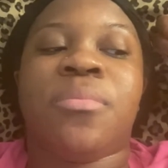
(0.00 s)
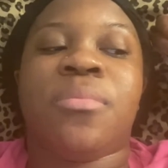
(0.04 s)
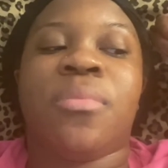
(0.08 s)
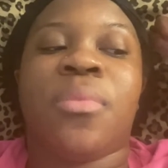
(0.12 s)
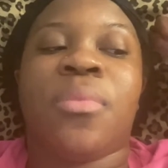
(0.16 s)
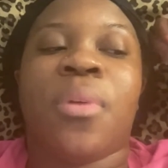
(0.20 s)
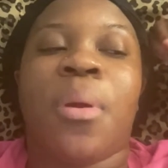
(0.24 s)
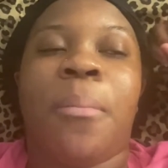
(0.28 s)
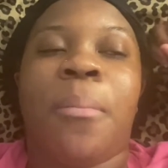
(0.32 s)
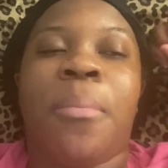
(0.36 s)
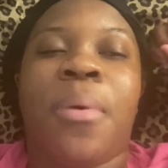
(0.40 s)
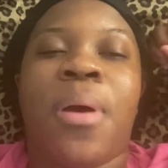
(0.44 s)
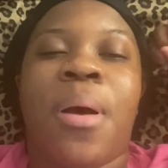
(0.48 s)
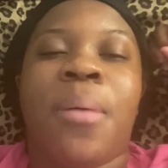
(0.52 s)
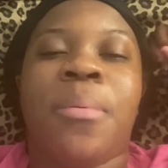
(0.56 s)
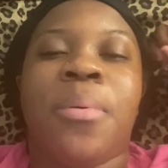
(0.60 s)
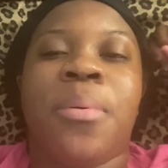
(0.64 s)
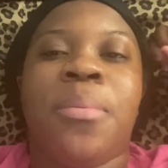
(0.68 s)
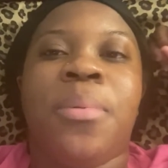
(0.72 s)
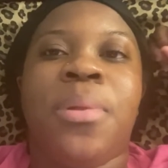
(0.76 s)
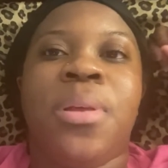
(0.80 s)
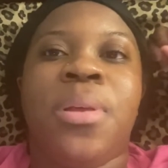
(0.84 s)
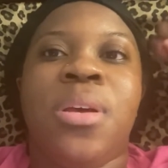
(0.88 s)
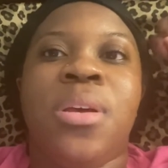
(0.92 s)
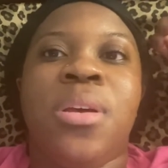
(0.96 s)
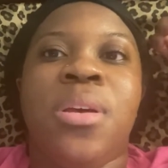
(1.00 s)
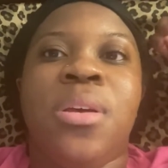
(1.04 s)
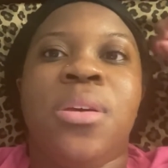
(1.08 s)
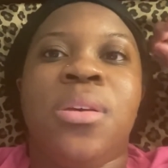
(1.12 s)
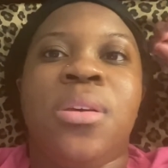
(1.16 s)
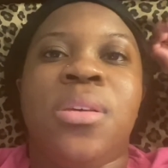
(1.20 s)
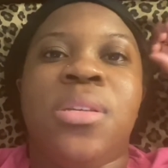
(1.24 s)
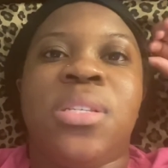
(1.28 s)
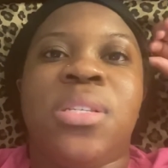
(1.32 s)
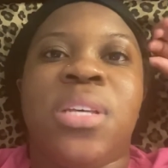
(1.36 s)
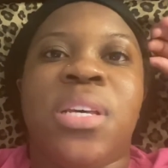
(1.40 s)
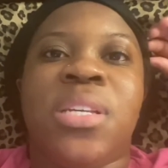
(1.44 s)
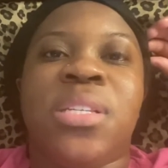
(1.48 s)
probably
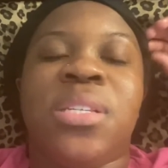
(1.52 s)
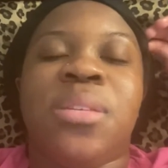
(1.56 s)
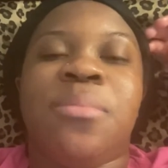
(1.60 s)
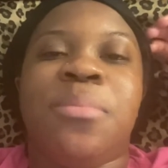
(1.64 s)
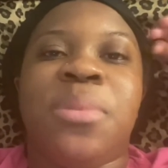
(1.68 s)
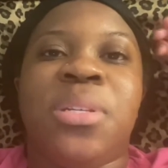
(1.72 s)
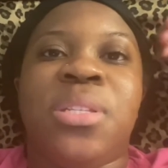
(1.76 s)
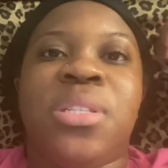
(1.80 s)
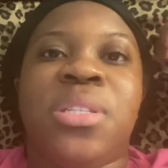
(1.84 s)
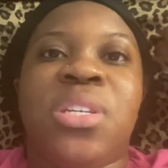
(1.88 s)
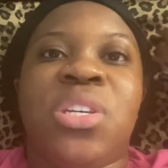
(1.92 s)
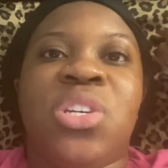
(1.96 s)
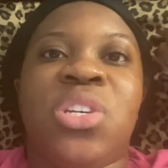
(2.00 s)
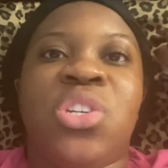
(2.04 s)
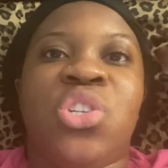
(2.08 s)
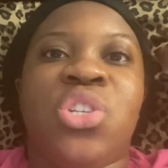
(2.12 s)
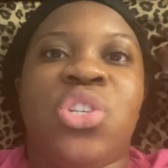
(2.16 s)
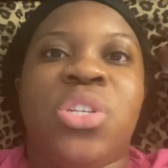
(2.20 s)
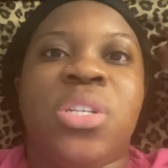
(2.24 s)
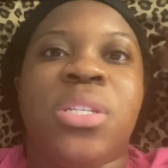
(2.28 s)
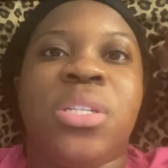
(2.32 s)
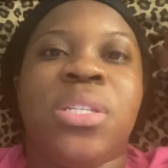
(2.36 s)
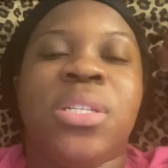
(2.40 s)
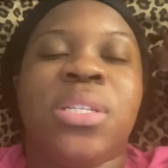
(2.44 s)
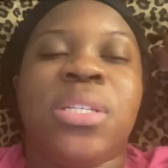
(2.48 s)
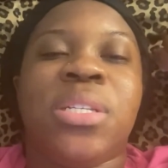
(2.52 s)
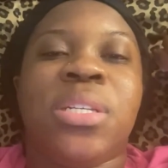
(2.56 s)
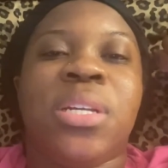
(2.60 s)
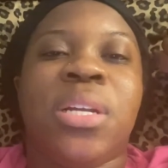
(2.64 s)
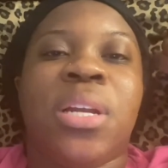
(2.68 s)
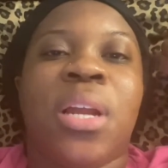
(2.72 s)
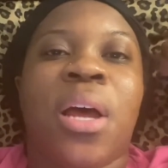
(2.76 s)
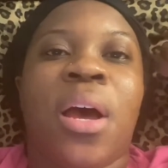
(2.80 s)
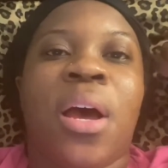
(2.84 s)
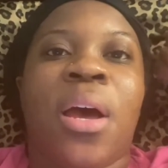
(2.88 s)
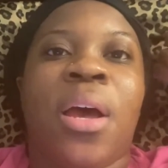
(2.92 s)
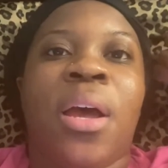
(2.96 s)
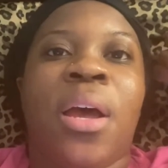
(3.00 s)
set some intentions
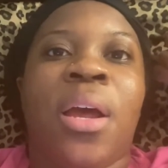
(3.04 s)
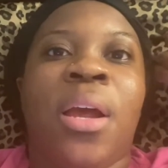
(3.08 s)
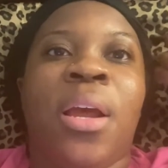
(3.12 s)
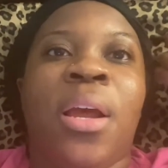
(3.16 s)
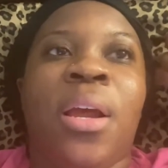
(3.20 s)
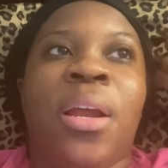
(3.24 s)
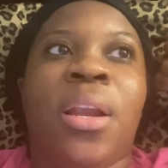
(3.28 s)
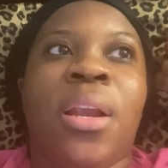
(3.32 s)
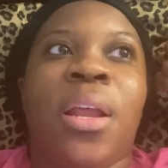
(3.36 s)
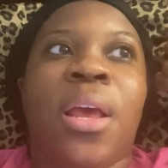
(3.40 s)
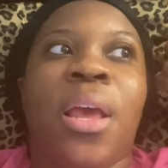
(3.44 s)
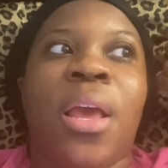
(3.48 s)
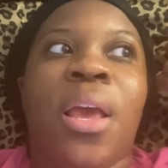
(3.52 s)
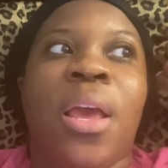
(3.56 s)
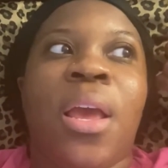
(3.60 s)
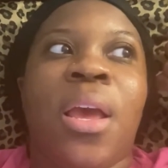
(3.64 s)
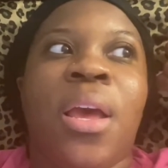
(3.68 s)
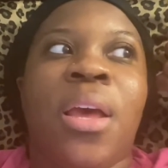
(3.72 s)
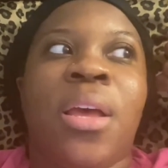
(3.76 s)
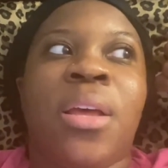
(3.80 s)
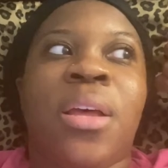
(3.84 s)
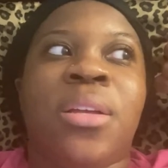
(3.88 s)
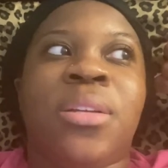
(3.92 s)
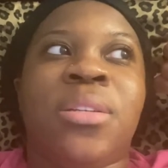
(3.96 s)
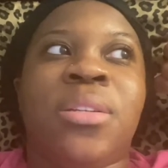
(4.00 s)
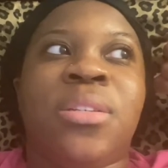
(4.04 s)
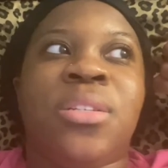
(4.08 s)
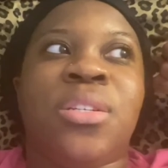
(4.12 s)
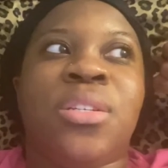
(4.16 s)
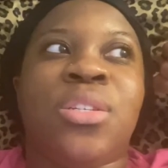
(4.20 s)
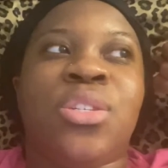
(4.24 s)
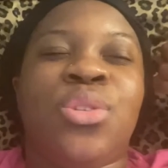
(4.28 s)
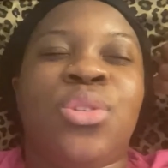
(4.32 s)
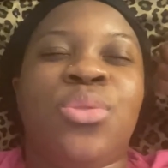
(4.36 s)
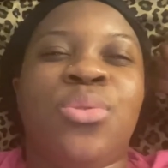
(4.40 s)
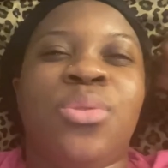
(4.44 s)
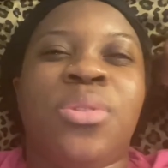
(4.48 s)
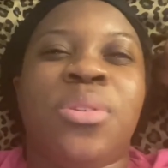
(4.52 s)
tonight and just
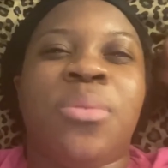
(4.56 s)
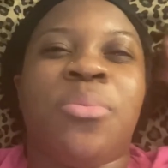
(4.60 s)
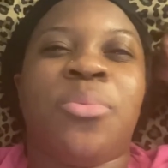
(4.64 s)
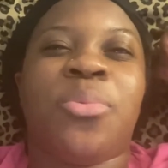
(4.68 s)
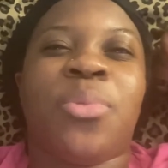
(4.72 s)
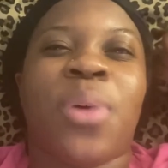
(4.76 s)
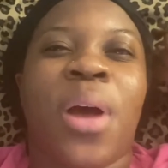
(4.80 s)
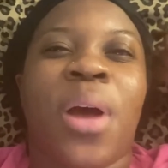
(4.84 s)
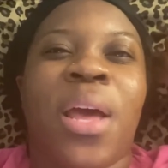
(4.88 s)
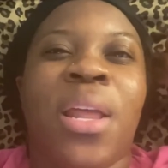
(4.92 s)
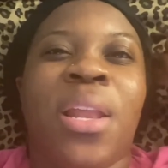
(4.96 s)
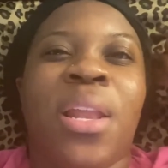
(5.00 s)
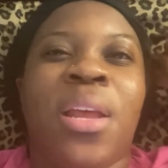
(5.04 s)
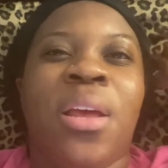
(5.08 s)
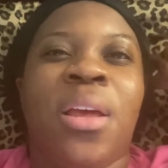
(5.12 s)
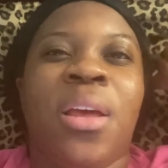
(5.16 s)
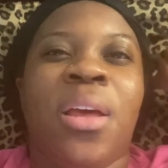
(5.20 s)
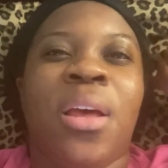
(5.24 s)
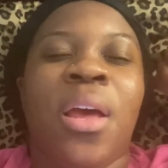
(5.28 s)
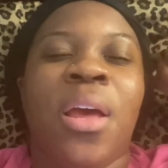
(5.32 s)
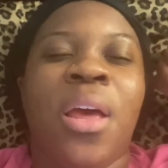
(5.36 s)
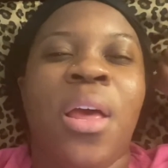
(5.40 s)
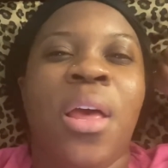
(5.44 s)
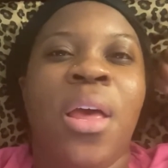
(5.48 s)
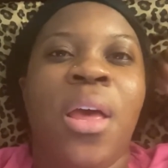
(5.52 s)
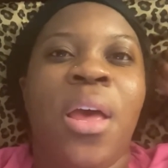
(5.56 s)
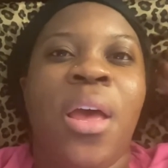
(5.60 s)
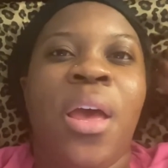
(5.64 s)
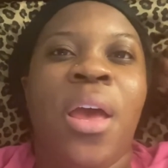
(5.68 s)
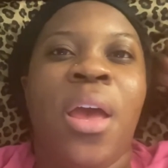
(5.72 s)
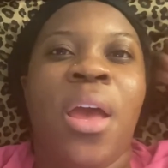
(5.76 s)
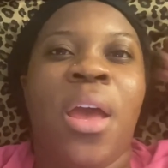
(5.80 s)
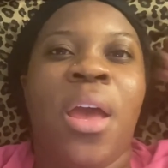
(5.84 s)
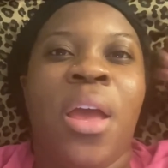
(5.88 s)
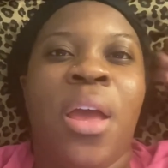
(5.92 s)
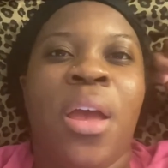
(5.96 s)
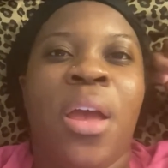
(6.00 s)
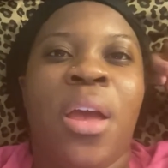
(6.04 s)
do some writing
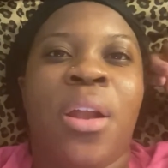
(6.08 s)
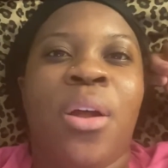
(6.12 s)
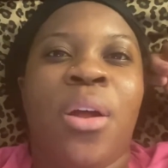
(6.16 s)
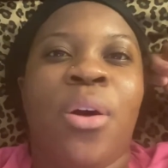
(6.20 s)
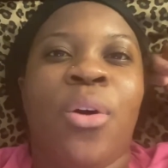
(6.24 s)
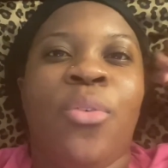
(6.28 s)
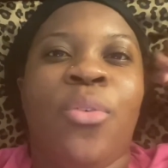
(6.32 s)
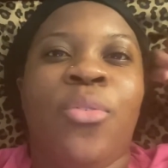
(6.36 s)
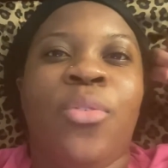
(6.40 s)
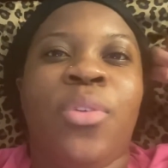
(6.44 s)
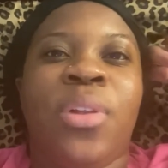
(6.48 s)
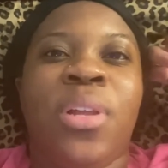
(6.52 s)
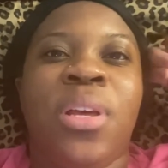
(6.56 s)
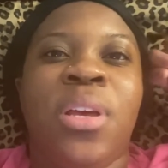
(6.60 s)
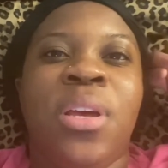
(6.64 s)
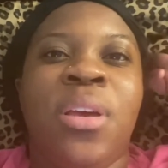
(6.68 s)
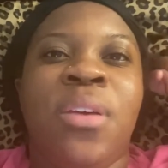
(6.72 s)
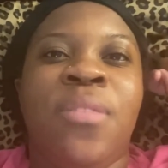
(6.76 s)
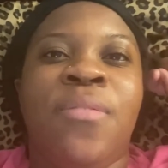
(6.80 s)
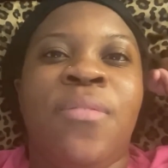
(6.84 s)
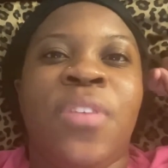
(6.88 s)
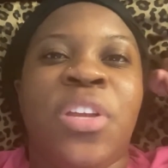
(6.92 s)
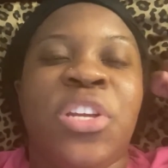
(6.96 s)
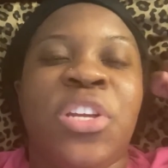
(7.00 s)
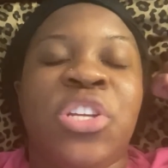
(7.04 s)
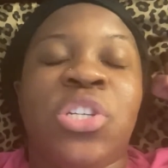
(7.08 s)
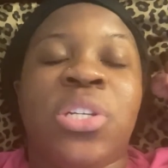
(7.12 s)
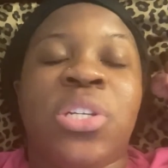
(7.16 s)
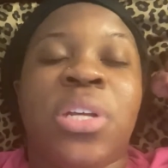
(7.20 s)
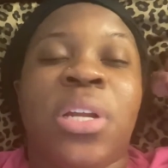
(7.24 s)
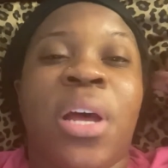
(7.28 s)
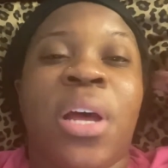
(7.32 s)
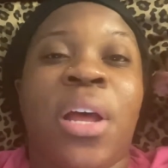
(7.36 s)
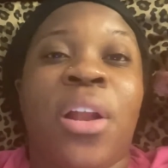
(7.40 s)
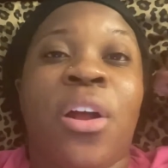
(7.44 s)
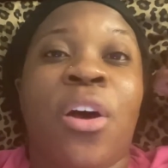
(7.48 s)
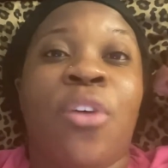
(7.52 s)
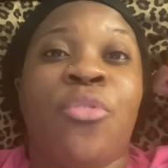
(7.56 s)
and hopefully finish the
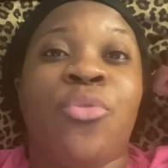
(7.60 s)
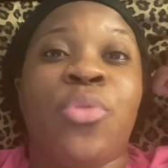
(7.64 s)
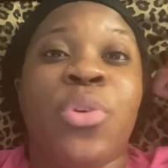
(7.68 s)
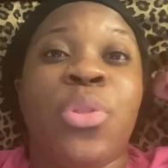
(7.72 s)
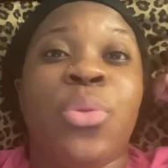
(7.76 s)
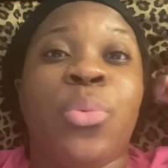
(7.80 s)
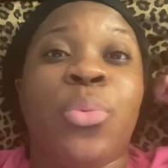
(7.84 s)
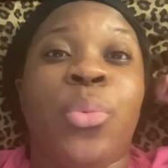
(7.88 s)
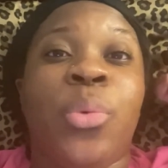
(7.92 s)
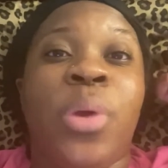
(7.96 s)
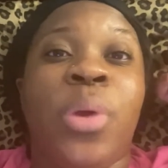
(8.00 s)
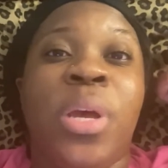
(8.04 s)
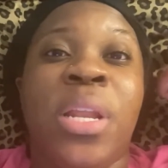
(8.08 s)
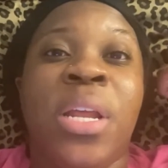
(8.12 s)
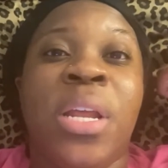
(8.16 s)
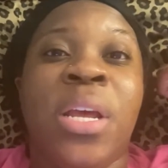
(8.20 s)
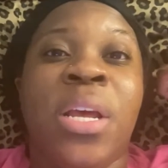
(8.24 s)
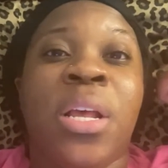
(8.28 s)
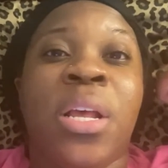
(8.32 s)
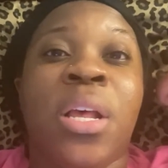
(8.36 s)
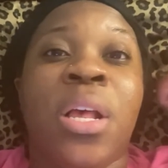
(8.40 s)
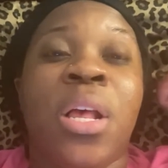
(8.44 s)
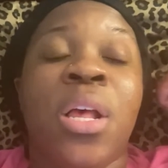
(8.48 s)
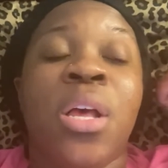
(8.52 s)
night off with reading.